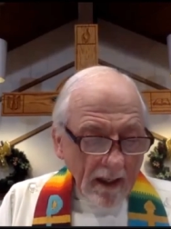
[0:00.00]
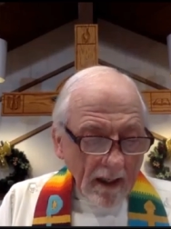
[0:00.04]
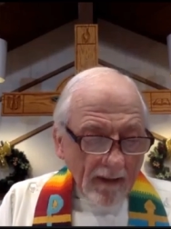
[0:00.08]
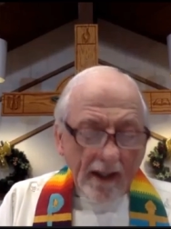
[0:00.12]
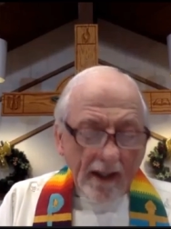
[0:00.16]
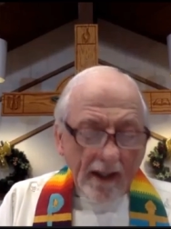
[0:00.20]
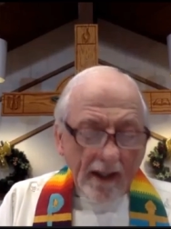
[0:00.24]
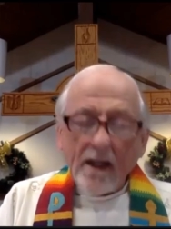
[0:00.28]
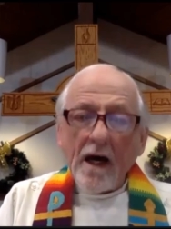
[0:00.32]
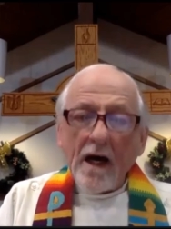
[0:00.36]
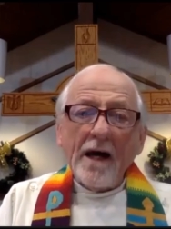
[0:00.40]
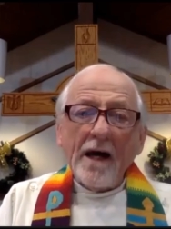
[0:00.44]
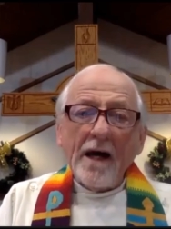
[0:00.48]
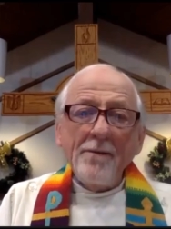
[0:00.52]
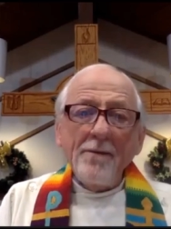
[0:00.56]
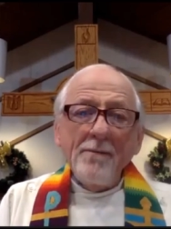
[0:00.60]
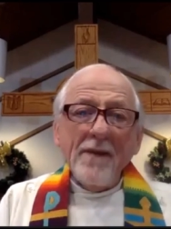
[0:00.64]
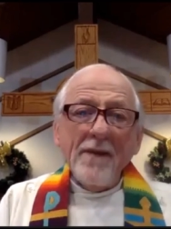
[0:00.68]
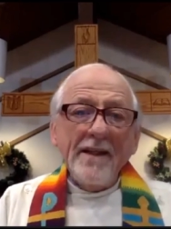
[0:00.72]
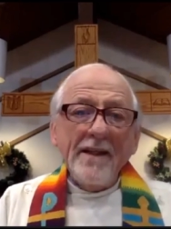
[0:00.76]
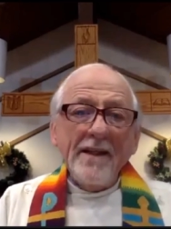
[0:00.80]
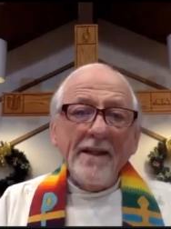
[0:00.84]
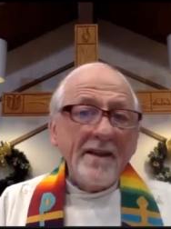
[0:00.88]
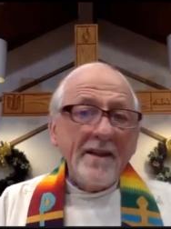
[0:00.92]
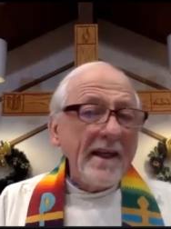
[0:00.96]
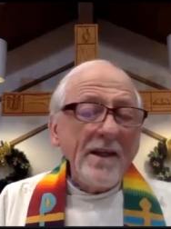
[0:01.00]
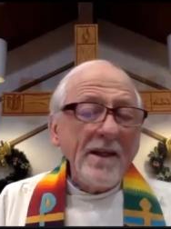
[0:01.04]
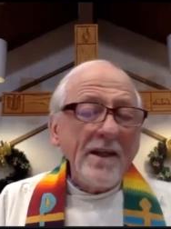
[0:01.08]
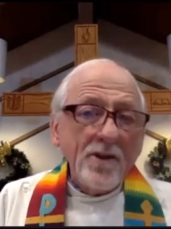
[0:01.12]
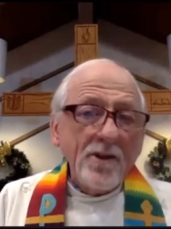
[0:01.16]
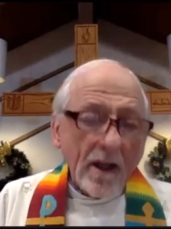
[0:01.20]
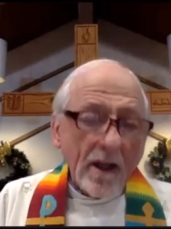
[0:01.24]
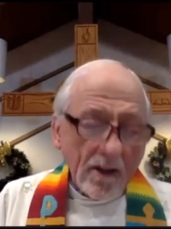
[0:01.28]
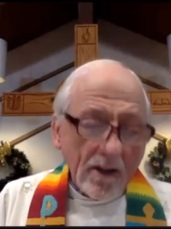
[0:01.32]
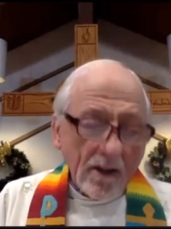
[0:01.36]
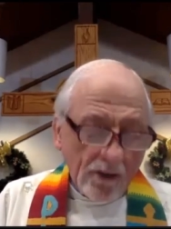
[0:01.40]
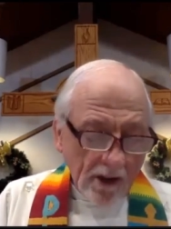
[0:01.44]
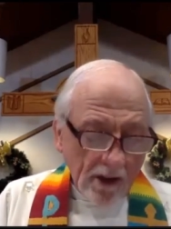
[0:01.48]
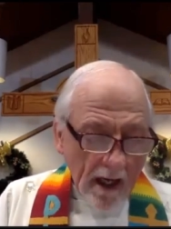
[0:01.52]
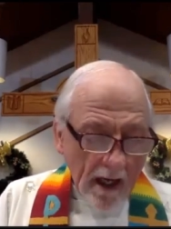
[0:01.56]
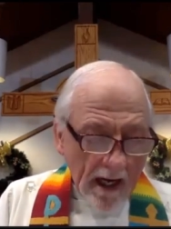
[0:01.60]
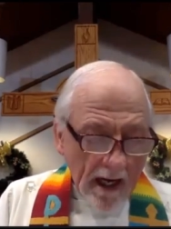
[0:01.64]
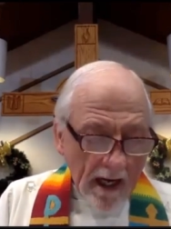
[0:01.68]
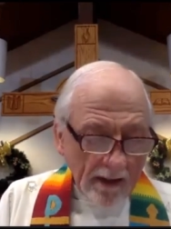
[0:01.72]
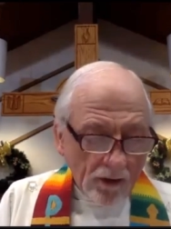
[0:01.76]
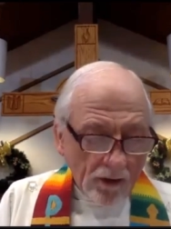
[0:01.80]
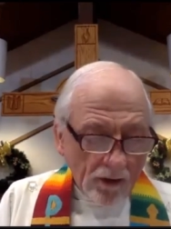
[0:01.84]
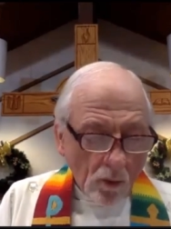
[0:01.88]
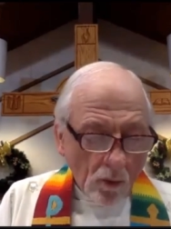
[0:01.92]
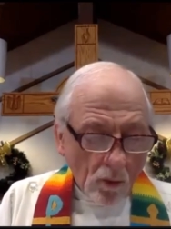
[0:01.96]
that God may teach us
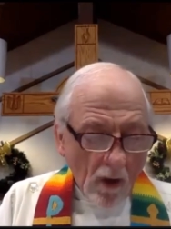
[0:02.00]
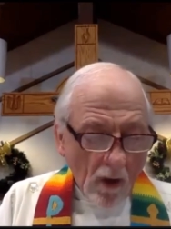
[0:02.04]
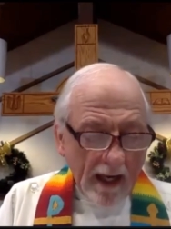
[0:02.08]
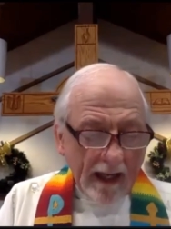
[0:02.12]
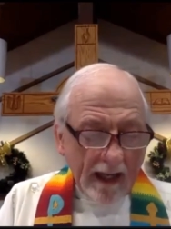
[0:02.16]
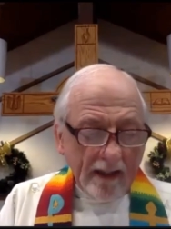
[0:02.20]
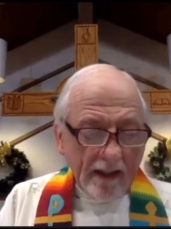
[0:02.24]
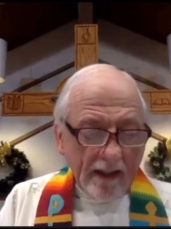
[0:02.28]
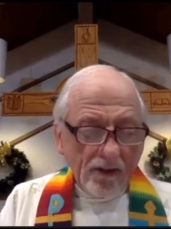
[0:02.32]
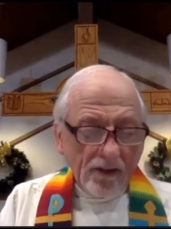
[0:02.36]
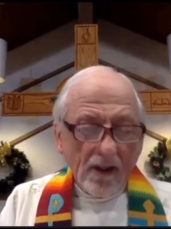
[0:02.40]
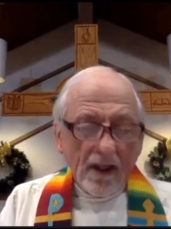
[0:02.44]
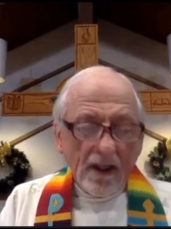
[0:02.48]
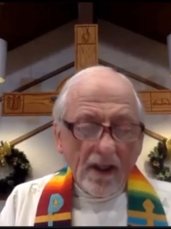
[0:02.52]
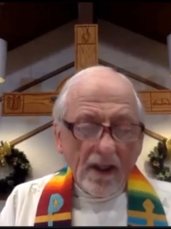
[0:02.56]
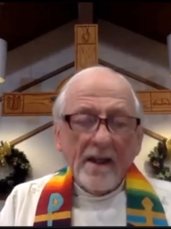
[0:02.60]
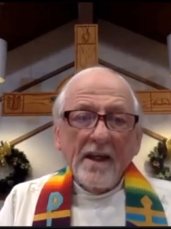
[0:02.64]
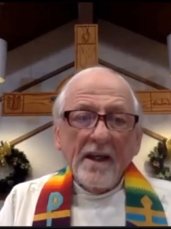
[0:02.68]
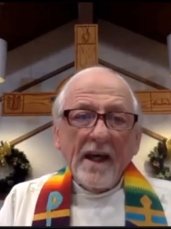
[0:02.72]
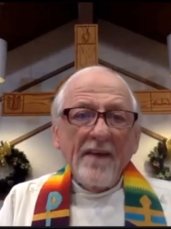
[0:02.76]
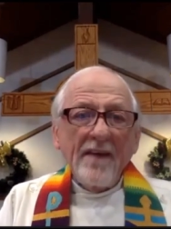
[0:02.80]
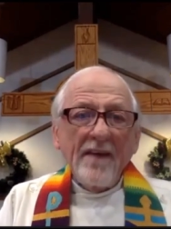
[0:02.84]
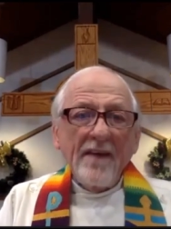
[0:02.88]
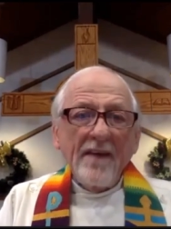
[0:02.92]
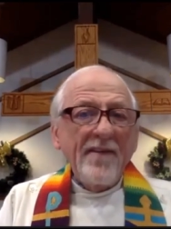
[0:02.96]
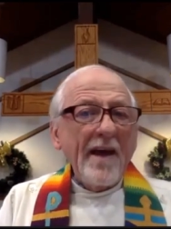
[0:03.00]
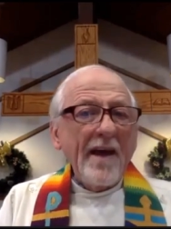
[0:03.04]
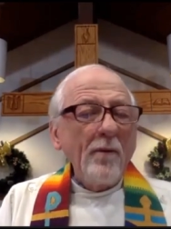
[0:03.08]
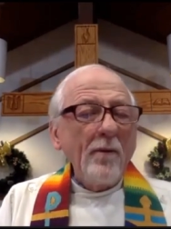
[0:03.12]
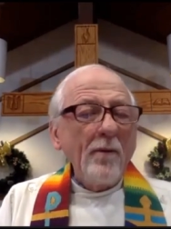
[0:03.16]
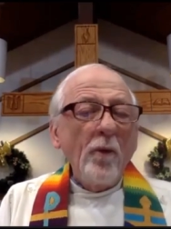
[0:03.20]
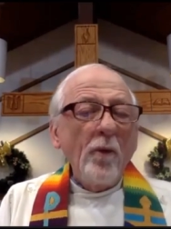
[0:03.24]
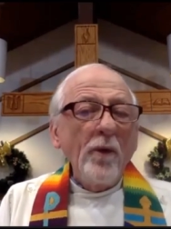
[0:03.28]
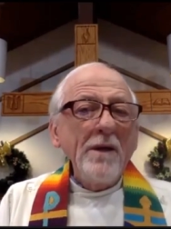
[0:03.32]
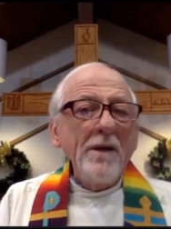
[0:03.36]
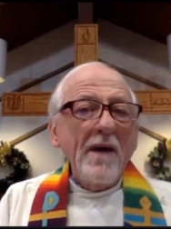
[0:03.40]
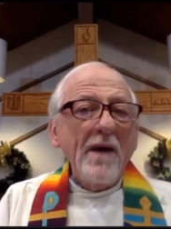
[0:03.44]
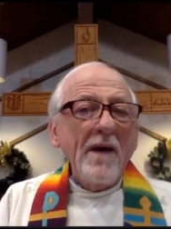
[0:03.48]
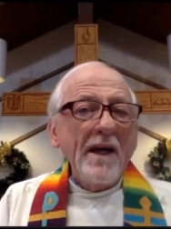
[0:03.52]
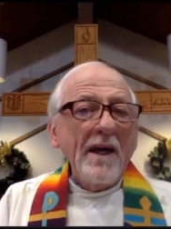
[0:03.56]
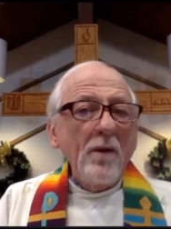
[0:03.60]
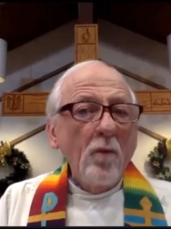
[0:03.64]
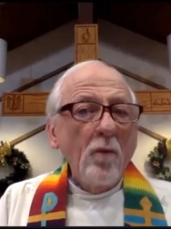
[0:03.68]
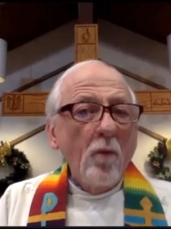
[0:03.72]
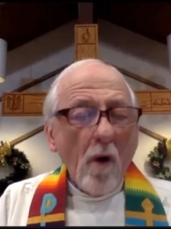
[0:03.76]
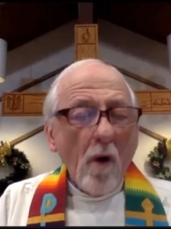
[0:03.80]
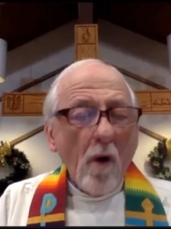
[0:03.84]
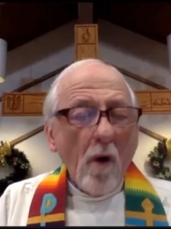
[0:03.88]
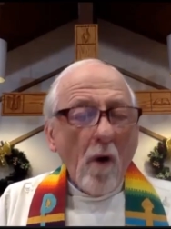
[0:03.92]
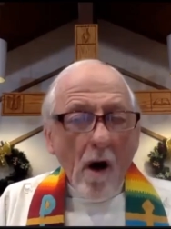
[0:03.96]
God's ways and that we may
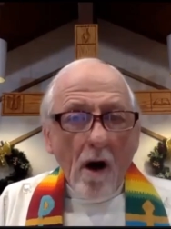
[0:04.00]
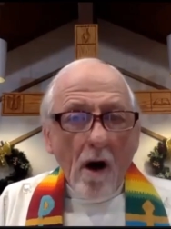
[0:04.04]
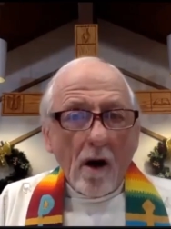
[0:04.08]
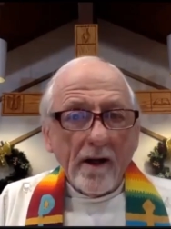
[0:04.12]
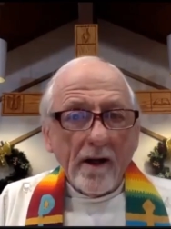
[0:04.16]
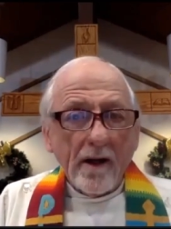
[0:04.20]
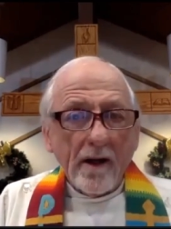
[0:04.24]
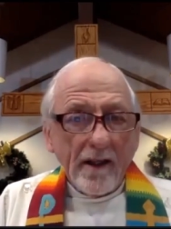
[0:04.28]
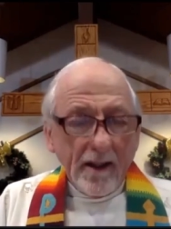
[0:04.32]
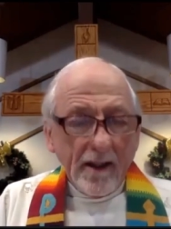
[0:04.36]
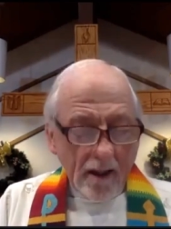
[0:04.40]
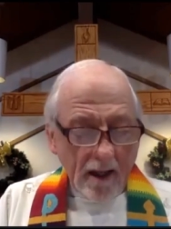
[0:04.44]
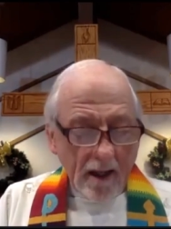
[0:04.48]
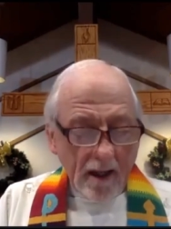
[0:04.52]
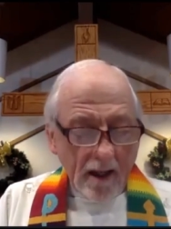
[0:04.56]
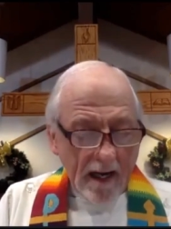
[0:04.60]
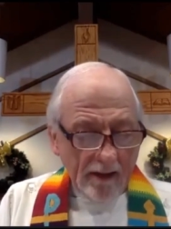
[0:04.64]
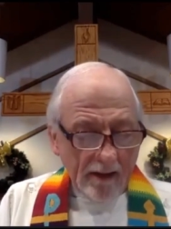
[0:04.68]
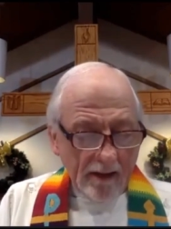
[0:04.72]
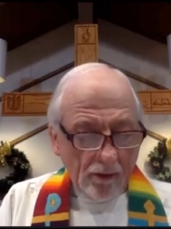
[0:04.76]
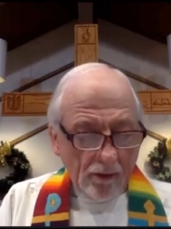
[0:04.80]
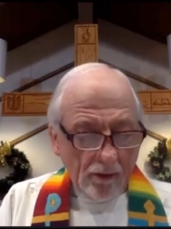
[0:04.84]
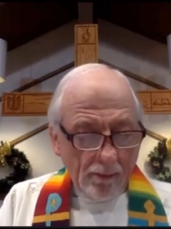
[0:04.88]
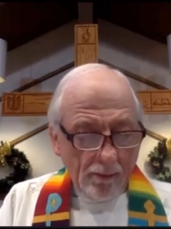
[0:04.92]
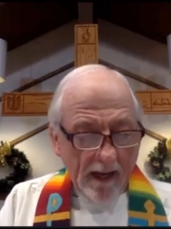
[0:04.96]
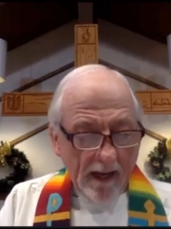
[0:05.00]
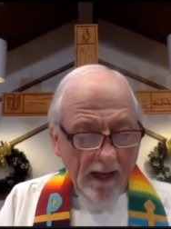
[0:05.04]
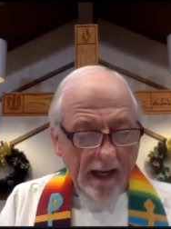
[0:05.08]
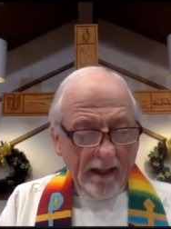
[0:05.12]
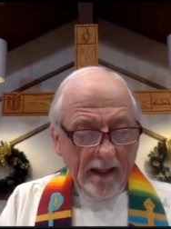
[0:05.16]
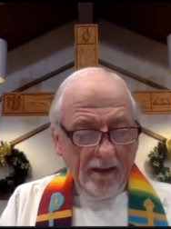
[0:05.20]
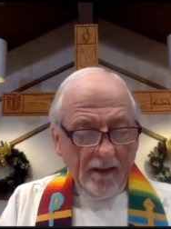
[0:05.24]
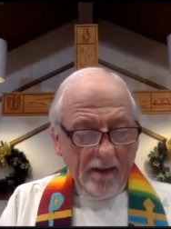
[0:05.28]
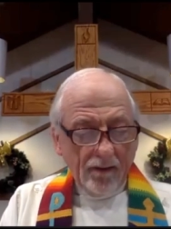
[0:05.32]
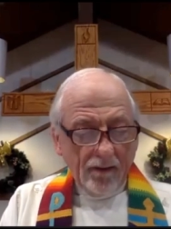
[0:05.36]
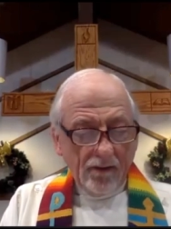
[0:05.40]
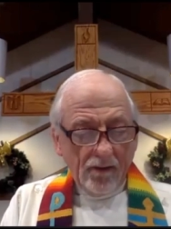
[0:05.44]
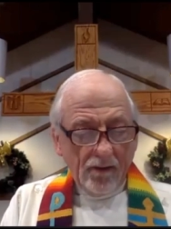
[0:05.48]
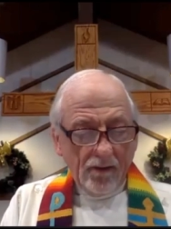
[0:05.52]
walk in God's paths.